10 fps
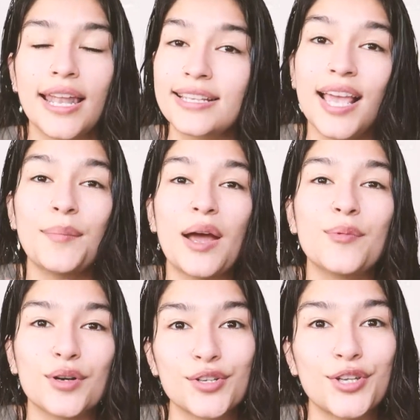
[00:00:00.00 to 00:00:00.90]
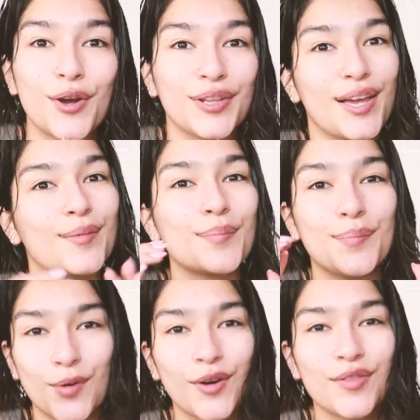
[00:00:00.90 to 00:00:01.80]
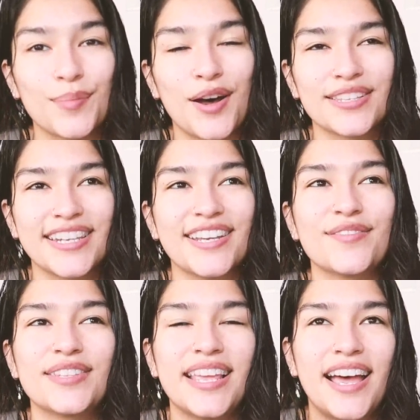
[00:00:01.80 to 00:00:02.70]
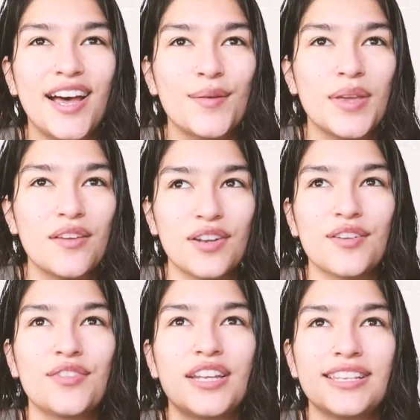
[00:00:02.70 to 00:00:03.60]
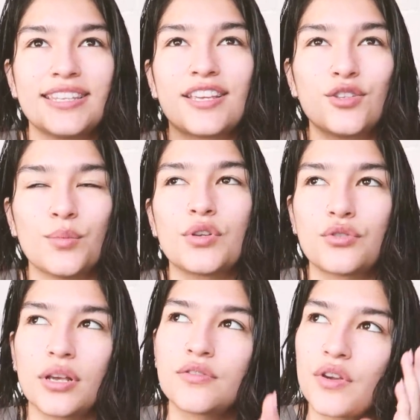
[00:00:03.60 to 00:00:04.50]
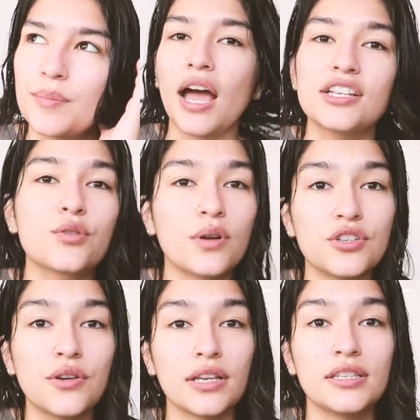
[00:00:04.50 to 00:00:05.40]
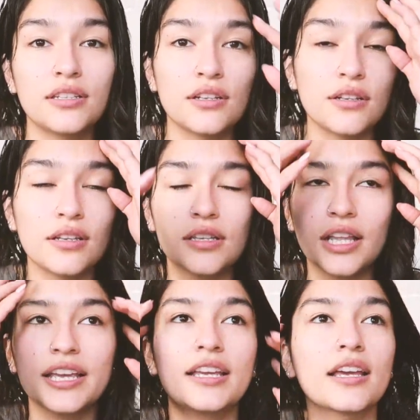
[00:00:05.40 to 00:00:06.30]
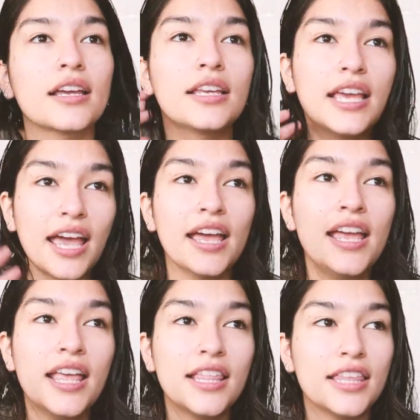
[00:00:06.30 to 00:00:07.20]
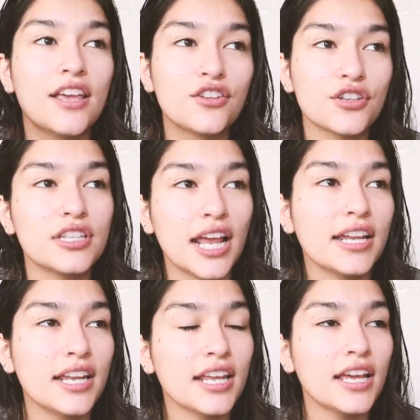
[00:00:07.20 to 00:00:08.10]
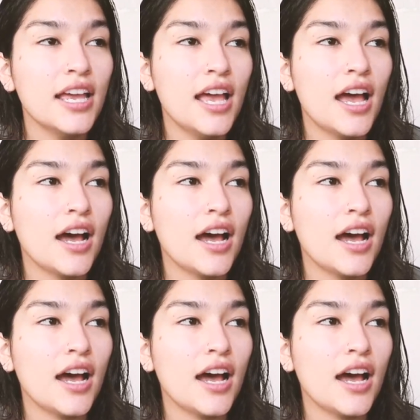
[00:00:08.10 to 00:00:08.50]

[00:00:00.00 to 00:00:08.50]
next time I will show like more of the positives, even if it is like super stress-free. I just want you guys to like get the understanding